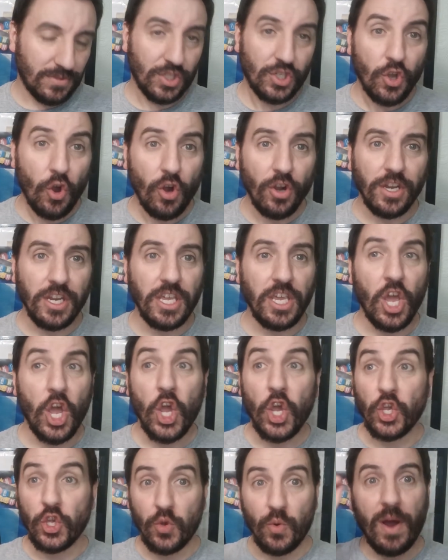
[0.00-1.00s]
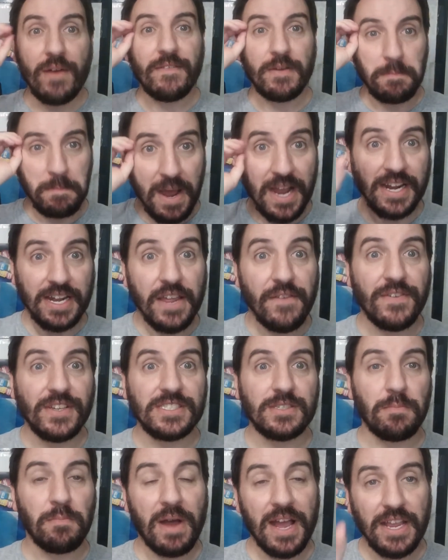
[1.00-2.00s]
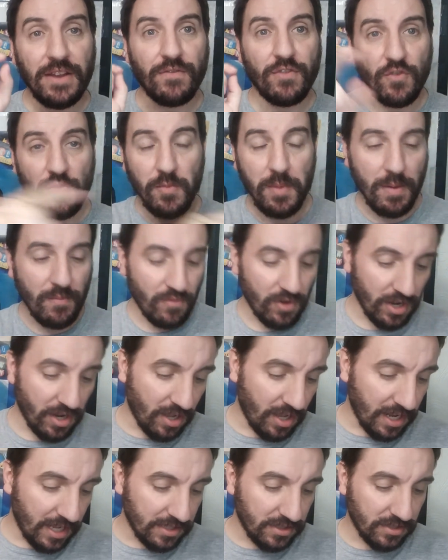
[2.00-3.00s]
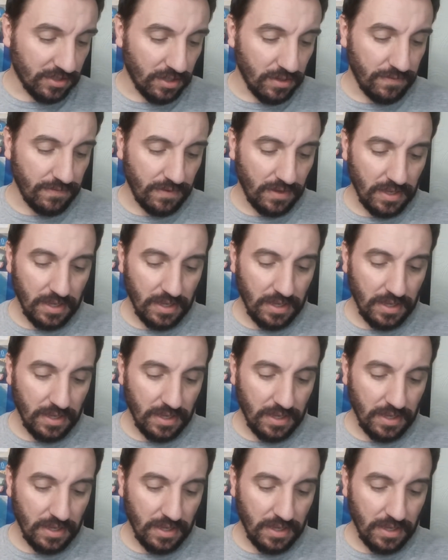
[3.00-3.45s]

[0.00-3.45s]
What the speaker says: Courtney, you have a magnificent mind for remembering all that stuff.